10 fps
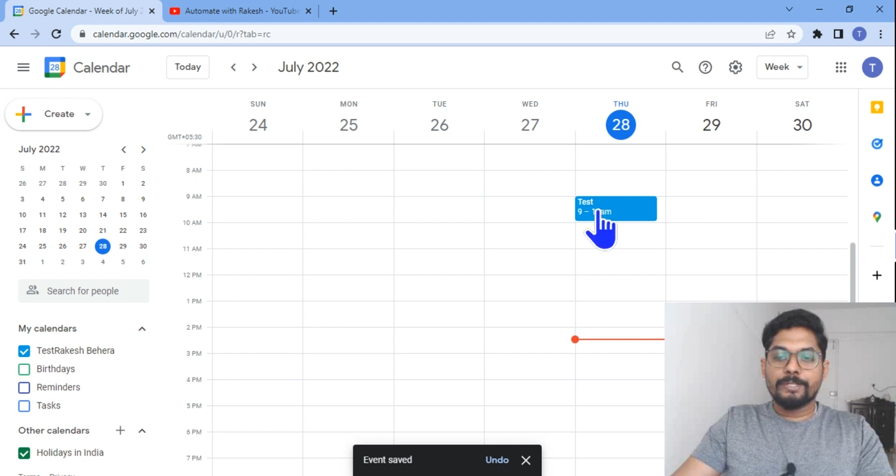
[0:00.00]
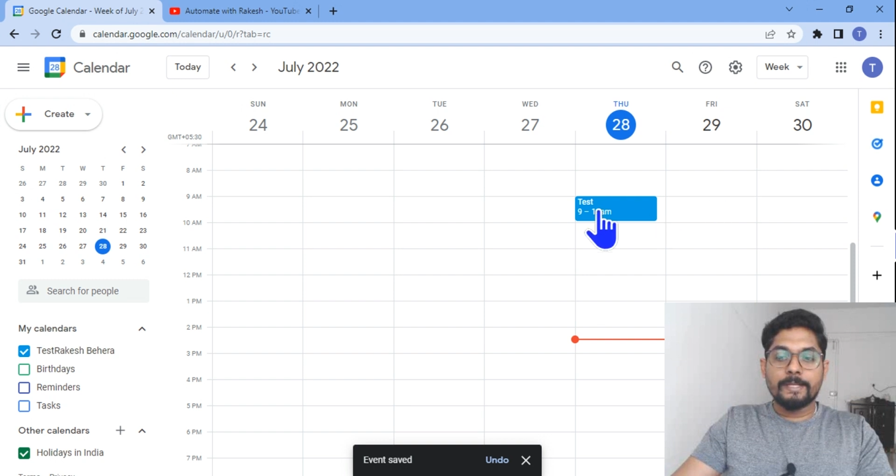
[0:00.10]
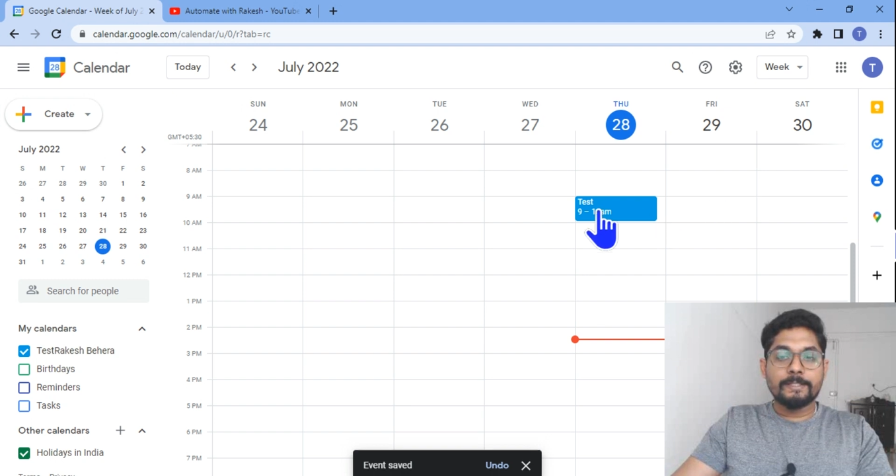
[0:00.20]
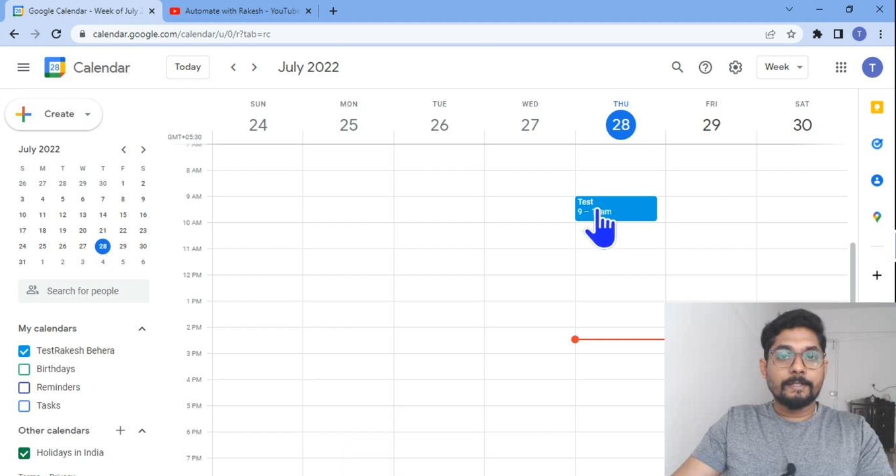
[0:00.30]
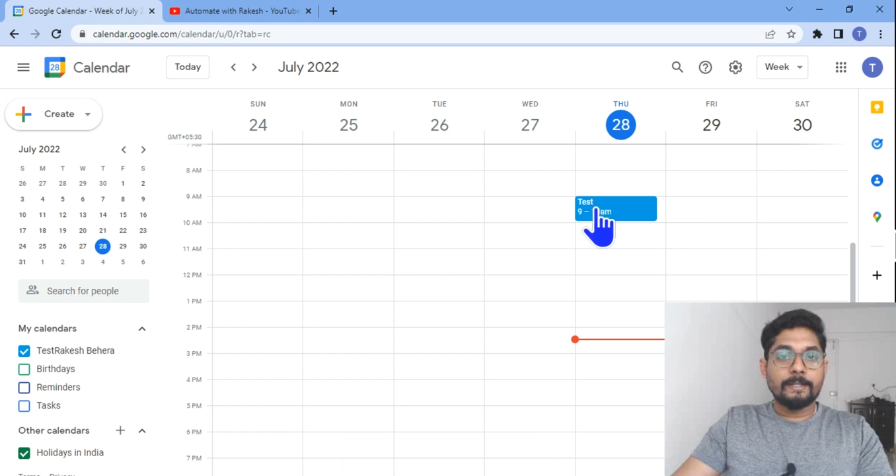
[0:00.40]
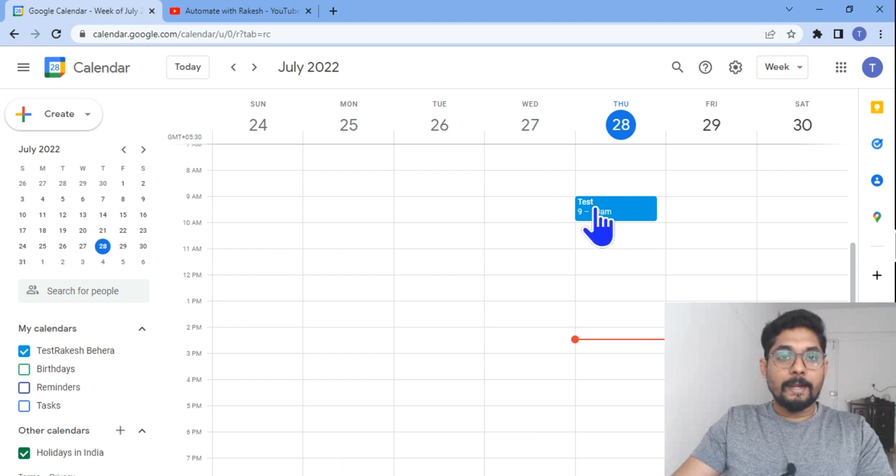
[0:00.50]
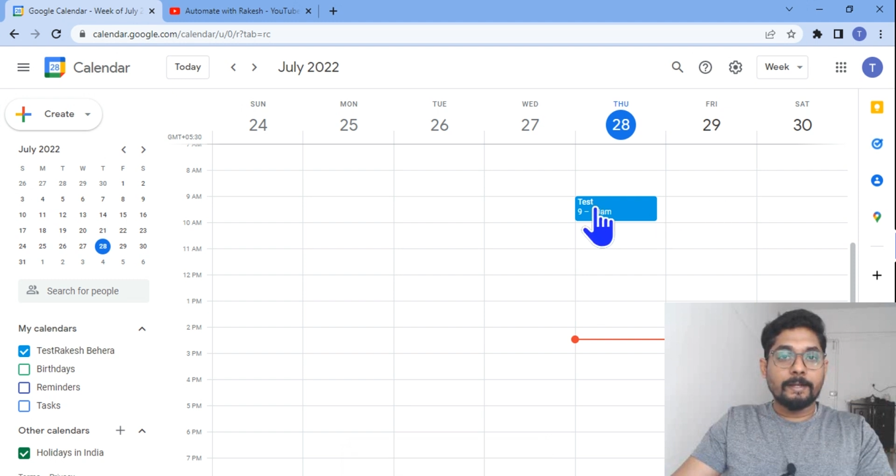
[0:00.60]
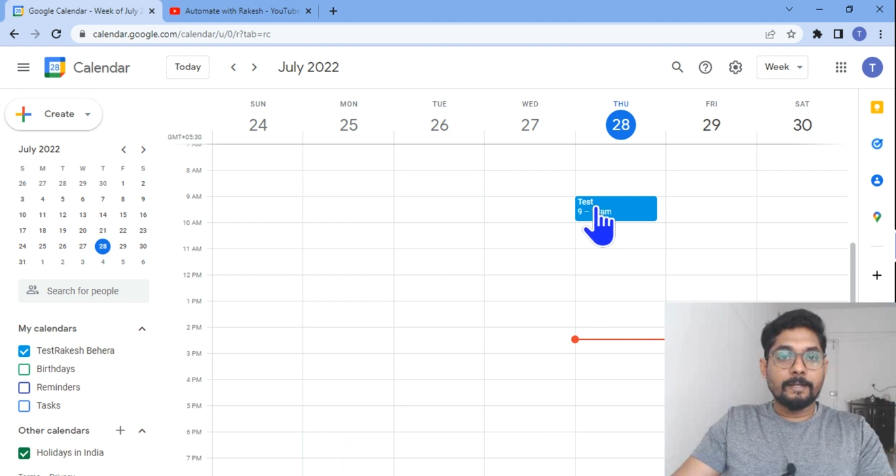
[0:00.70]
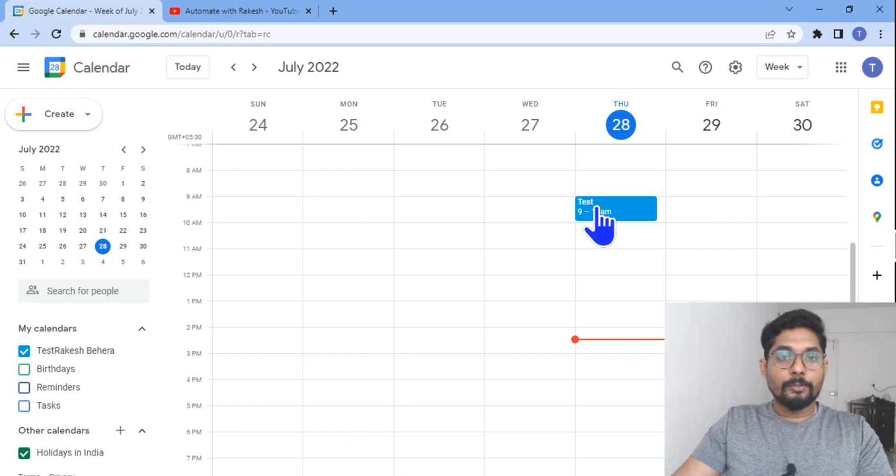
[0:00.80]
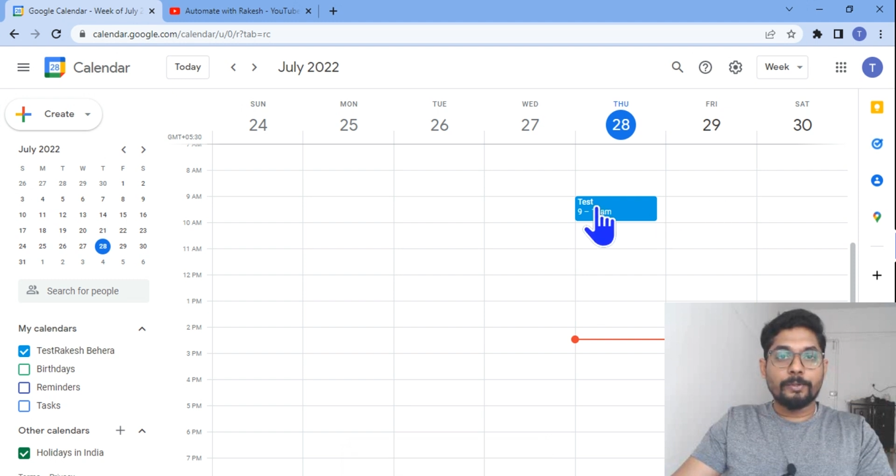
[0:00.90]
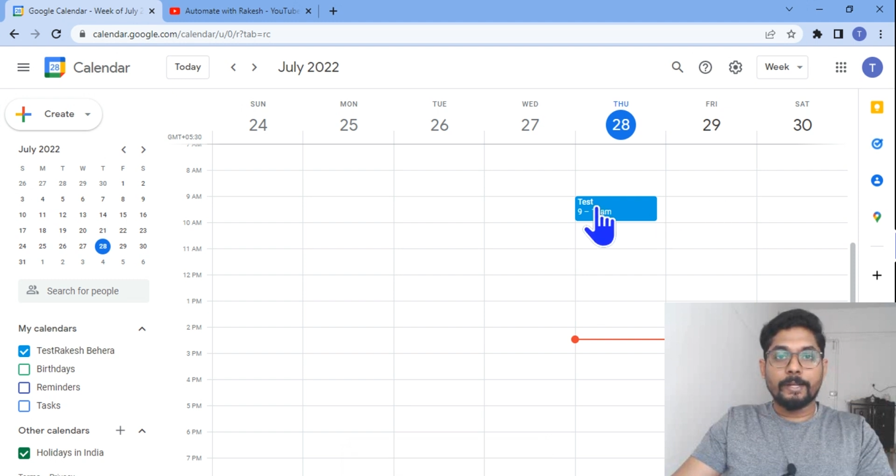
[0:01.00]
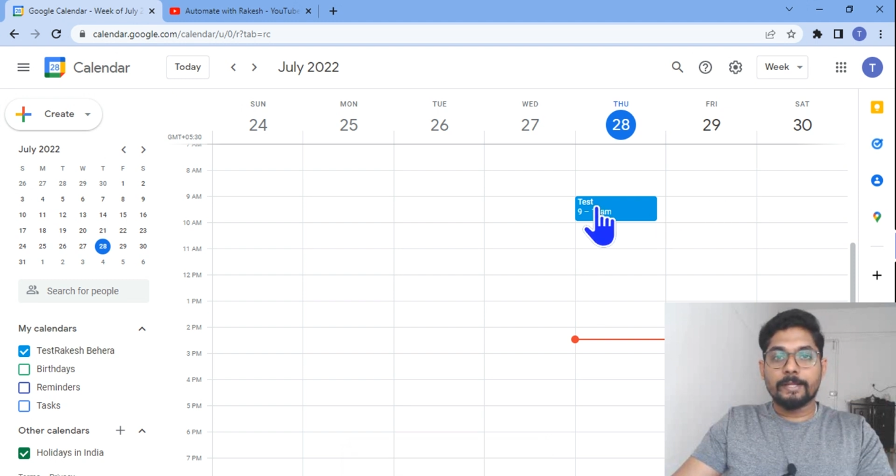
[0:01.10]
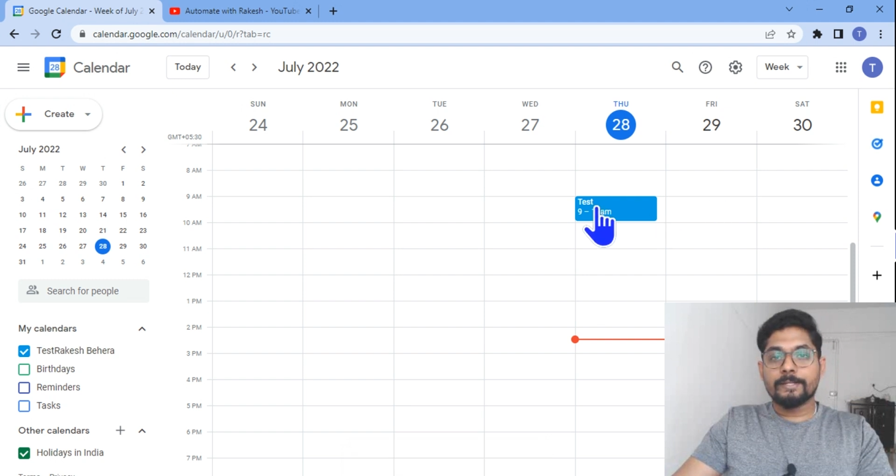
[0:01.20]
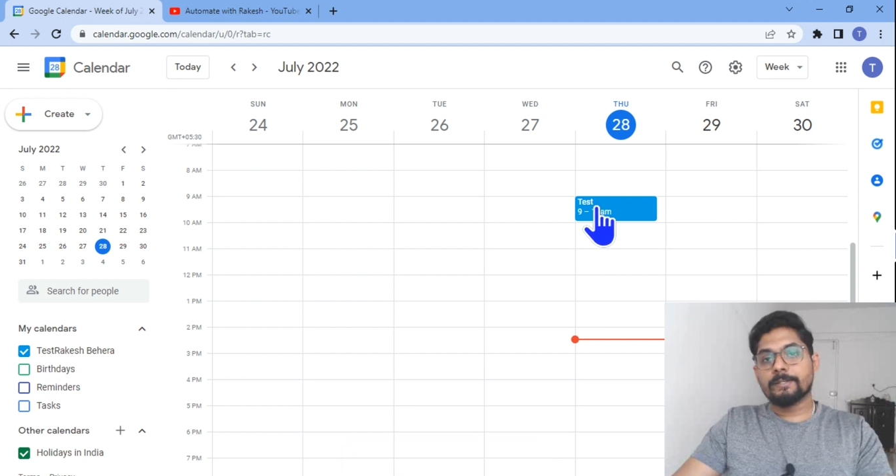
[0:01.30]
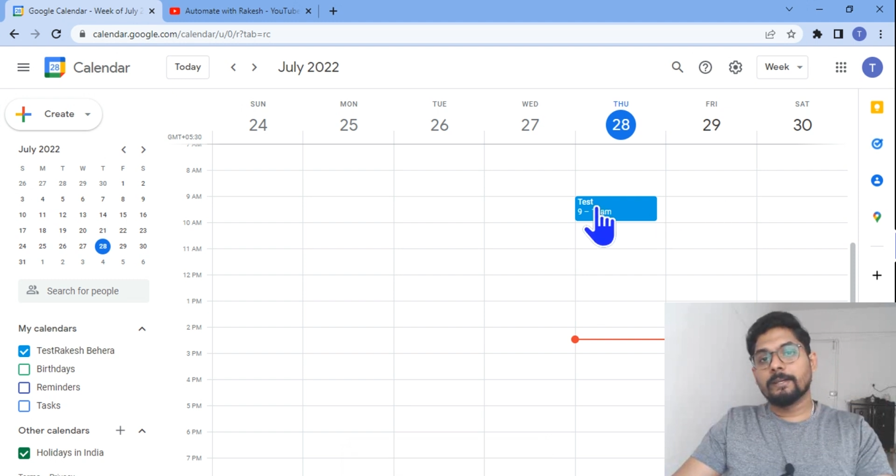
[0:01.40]
change the title to
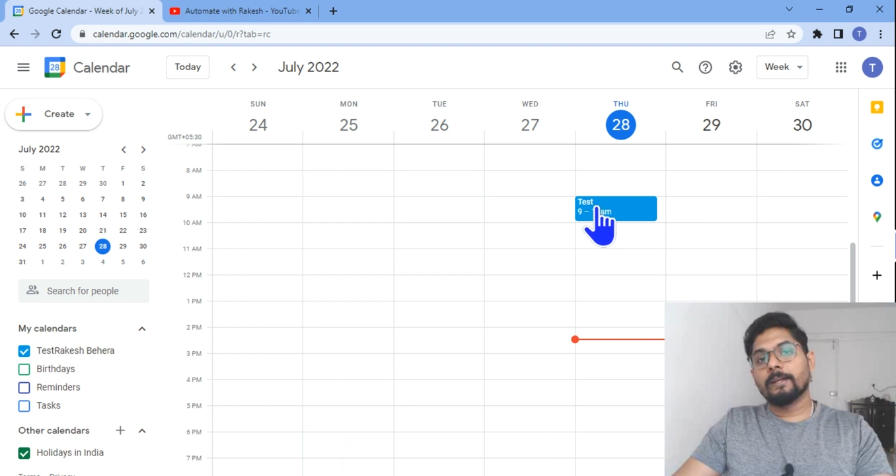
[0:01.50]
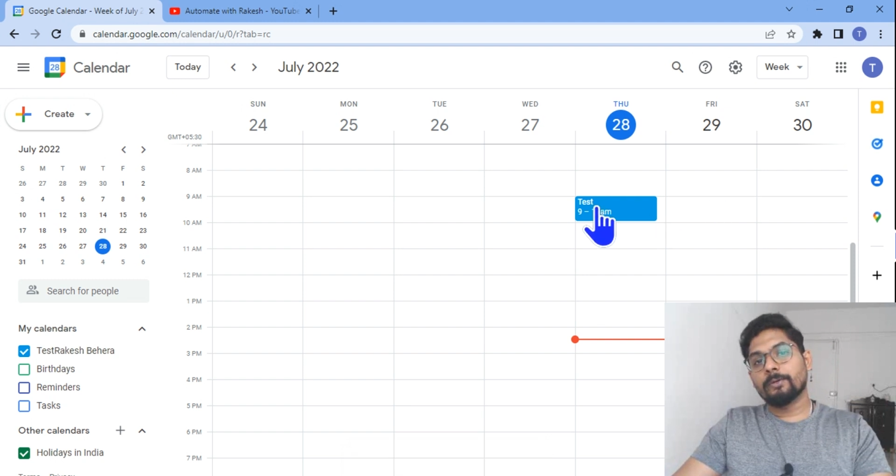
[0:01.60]
test